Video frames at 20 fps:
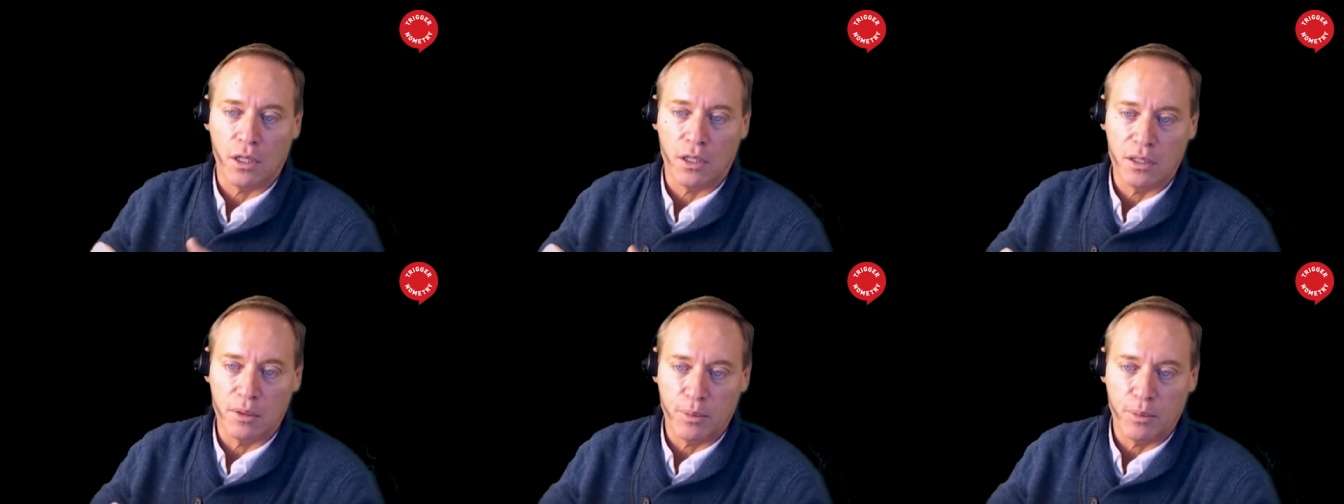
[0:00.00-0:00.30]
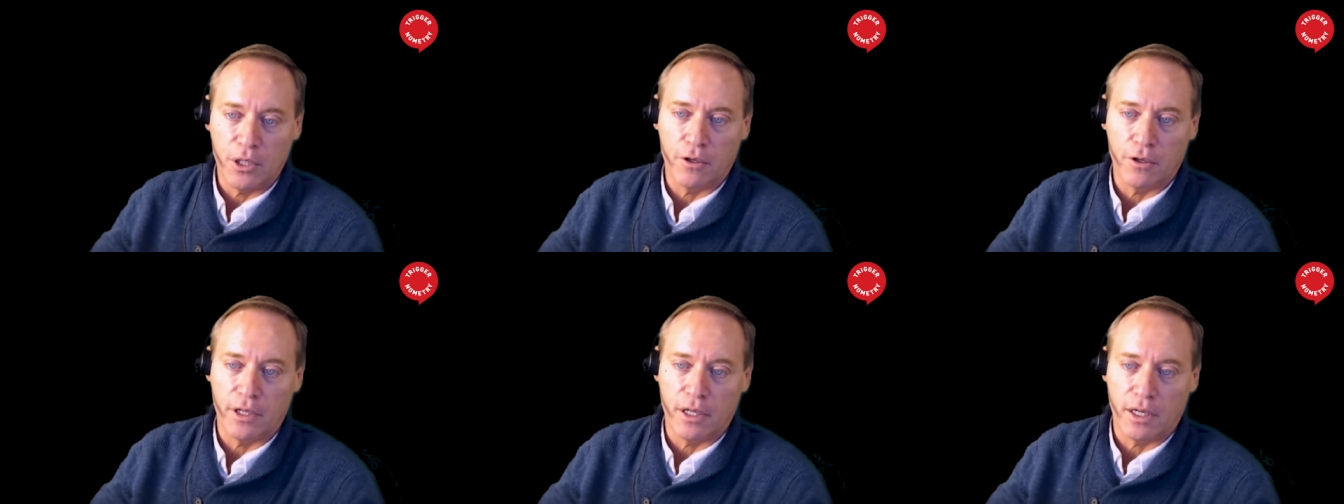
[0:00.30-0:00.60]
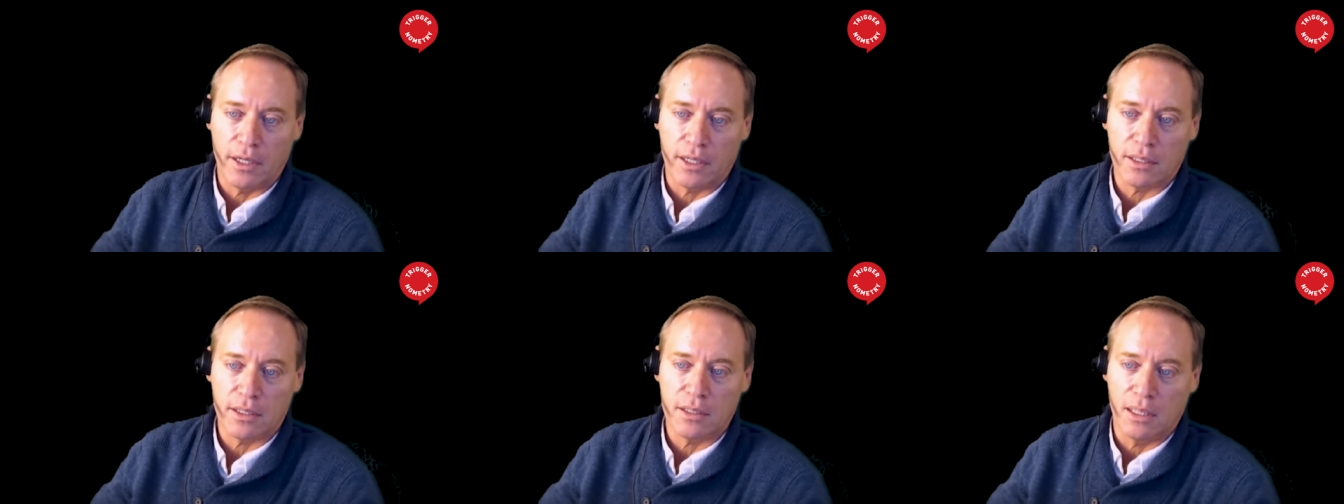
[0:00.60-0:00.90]
on the
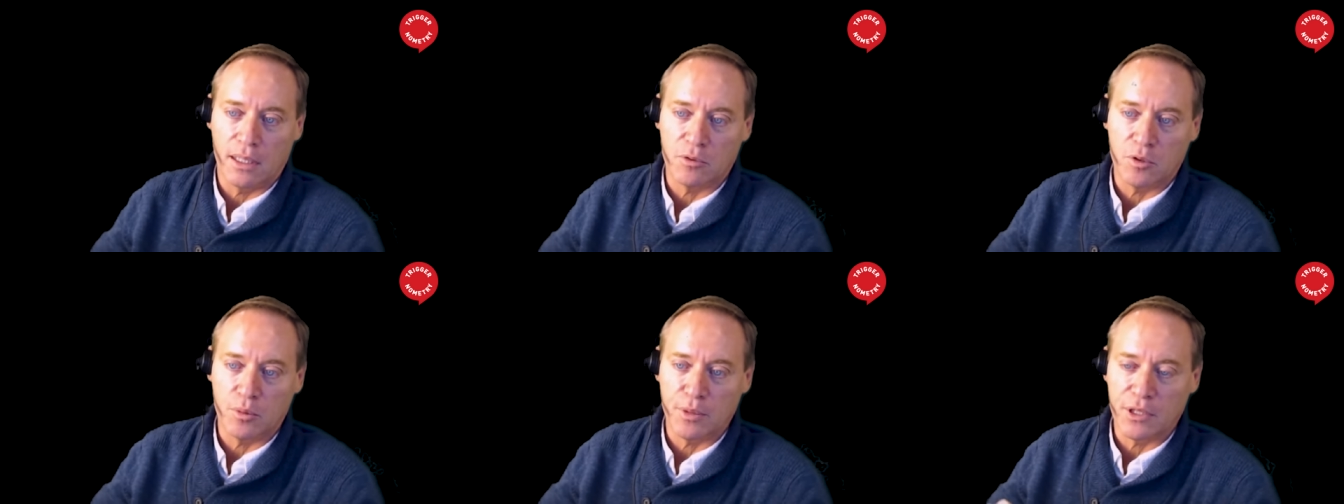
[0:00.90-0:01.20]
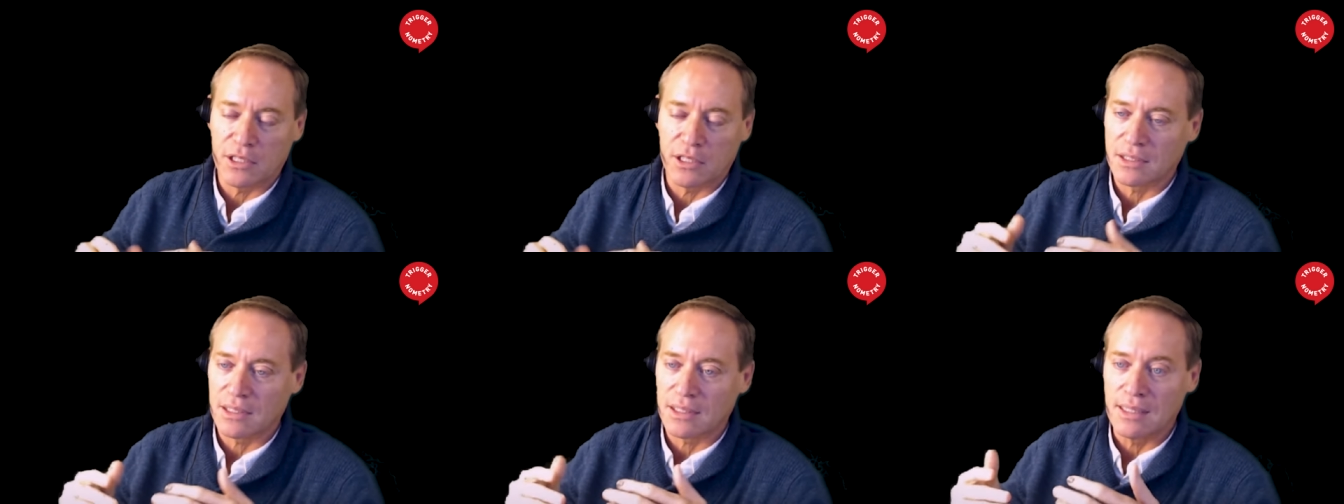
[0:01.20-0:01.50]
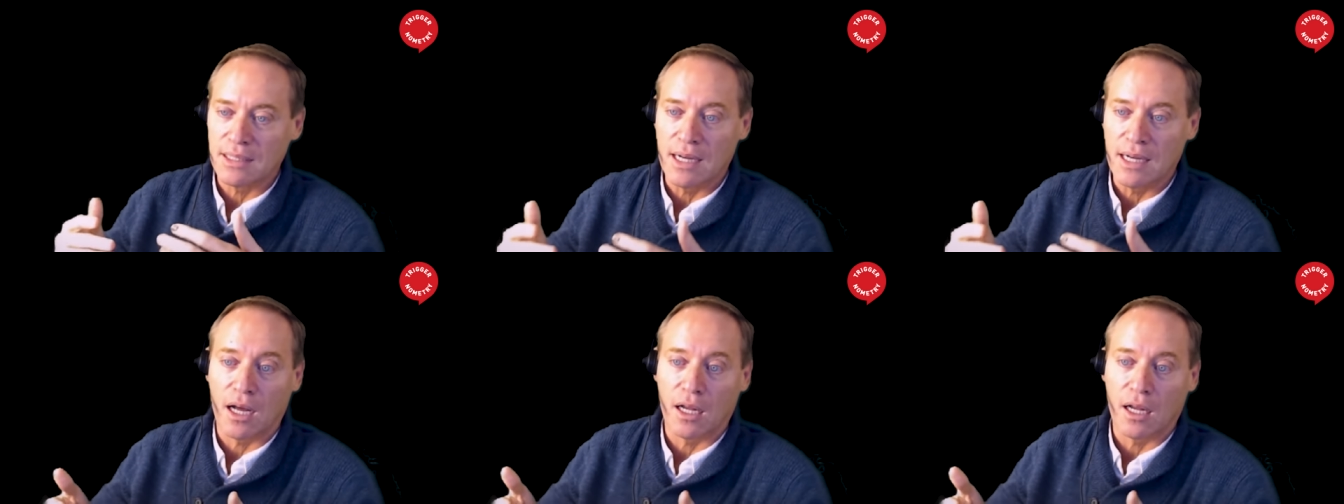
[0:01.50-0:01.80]
periodic table because
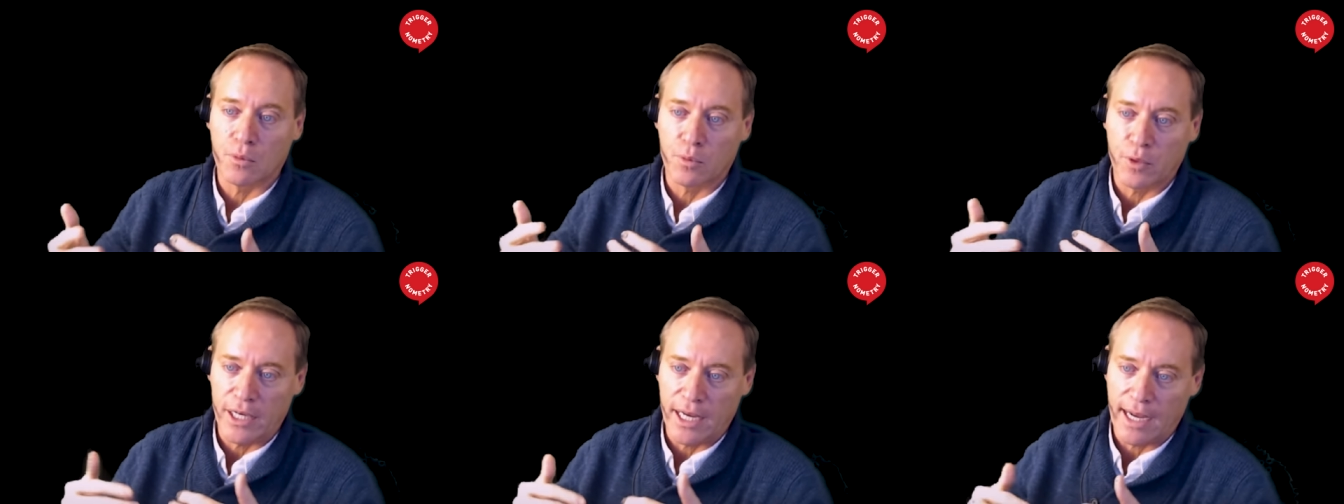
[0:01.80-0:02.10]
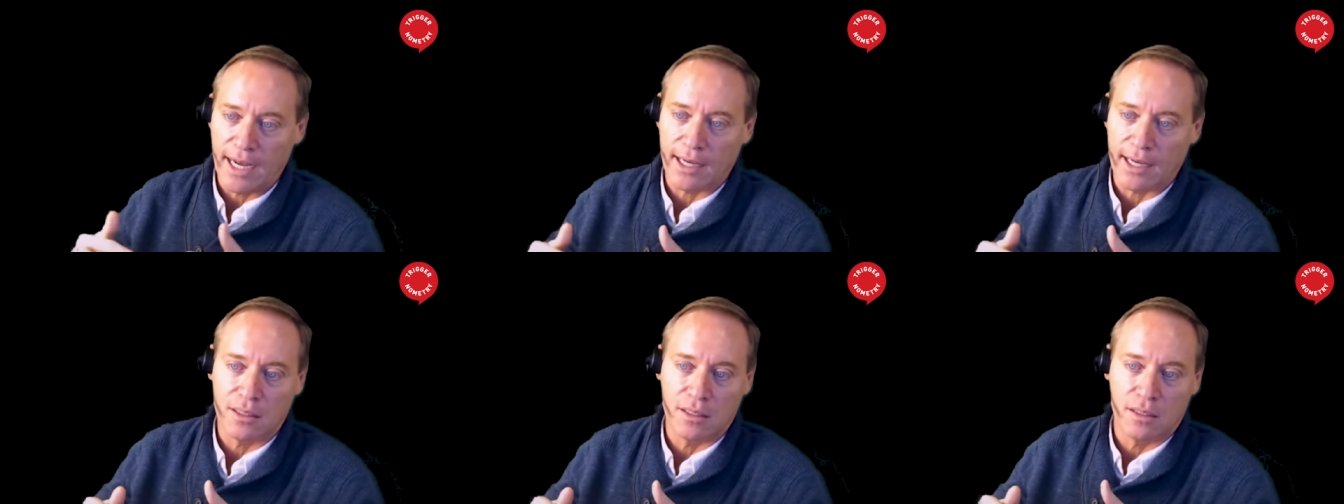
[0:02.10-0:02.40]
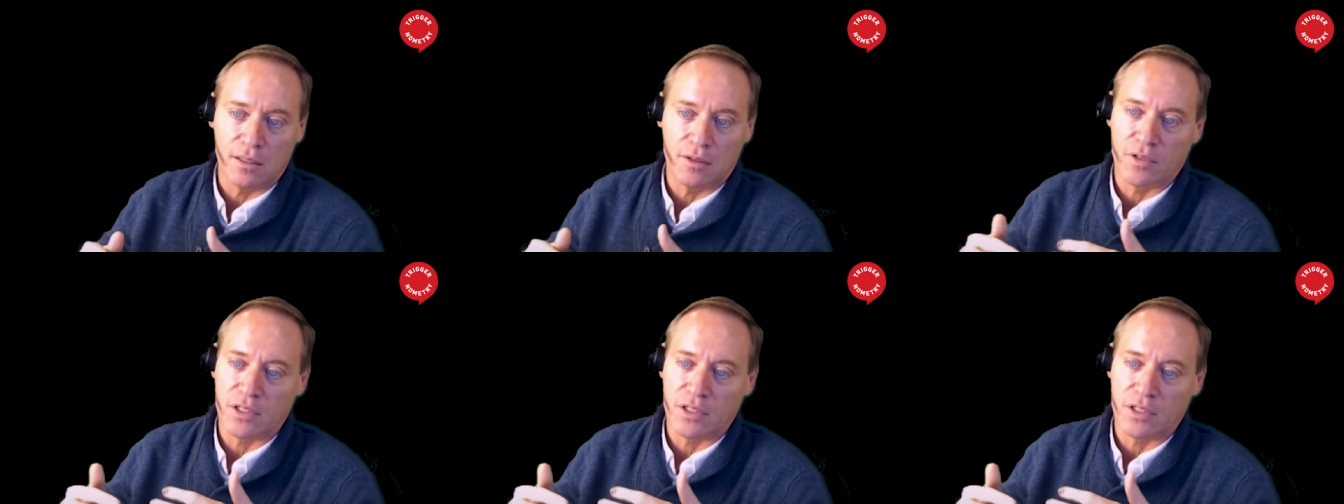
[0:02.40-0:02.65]
it's non reactive,